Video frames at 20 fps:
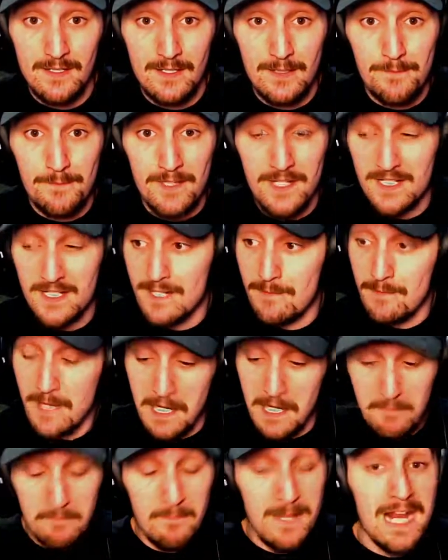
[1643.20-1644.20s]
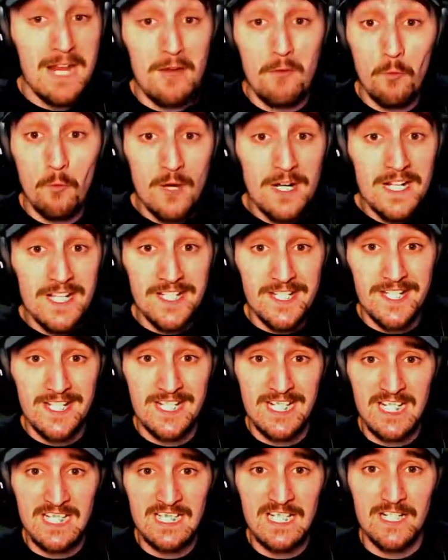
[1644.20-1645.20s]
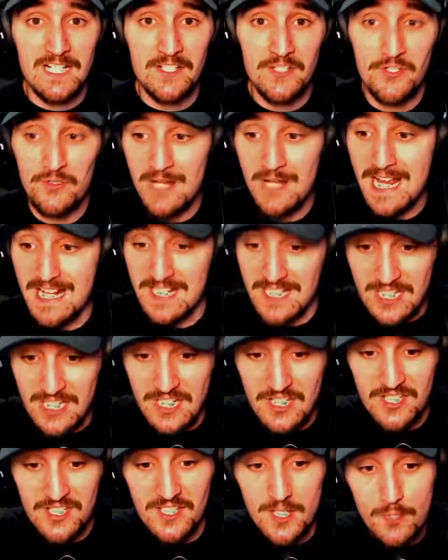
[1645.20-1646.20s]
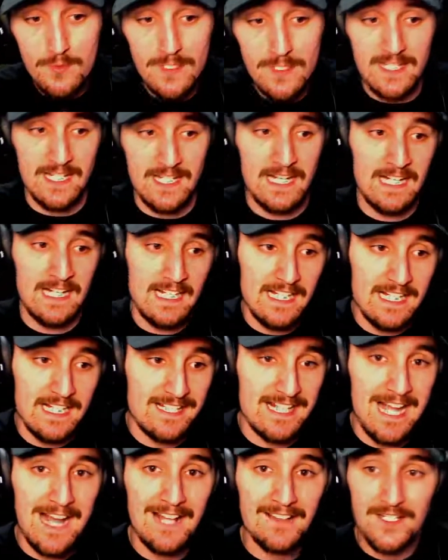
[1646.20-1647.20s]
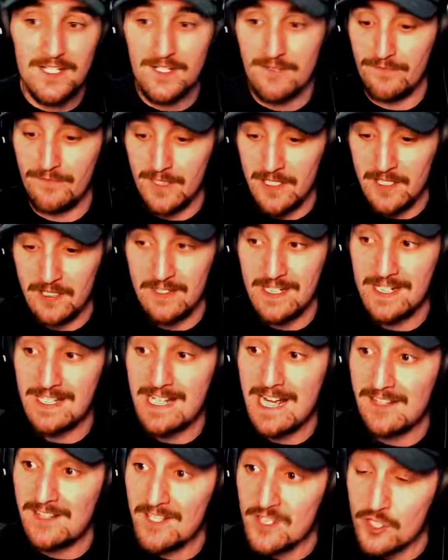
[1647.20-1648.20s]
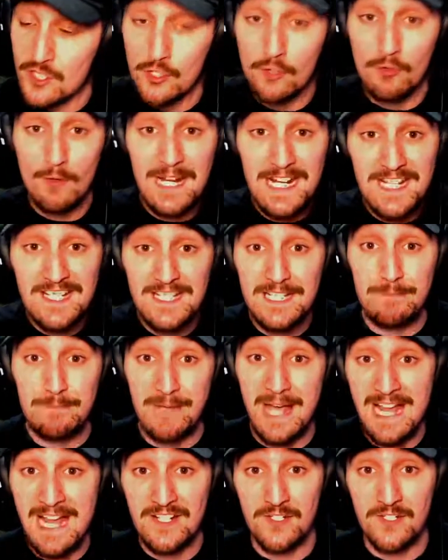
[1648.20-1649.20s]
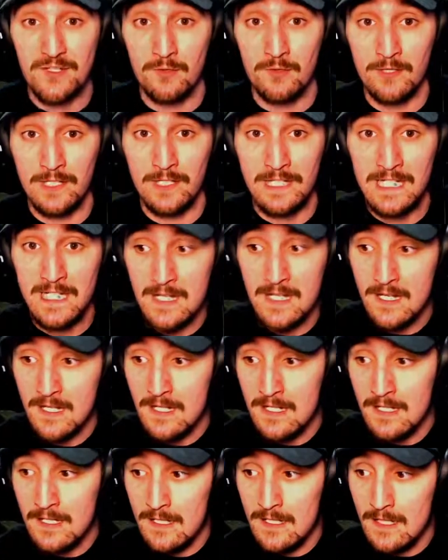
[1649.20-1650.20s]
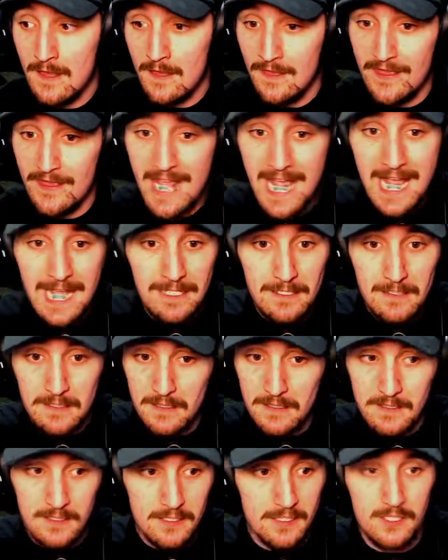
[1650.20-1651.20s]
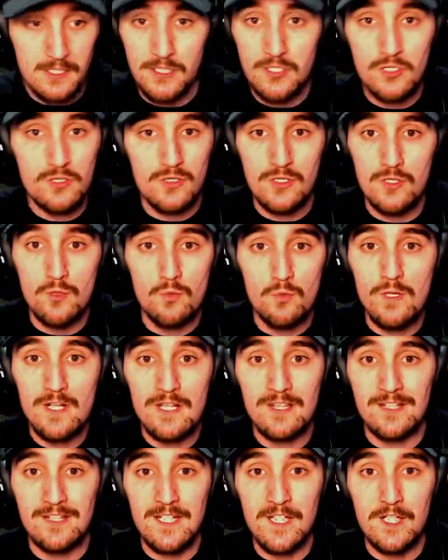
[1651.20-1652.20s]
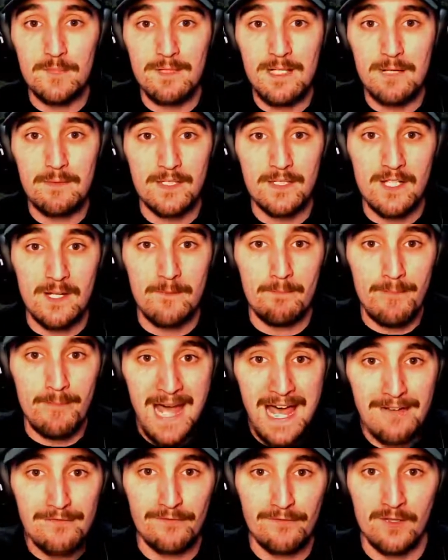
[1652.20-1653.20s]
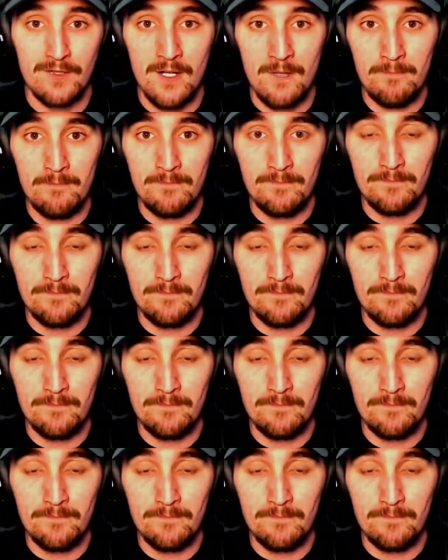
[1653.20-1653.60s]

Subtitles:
Because I'm like, man, what is this kid going to do next? He's so exciting. He's got this flair. He's got this crazy backstory that you wouldn't think he'd be able to come back from,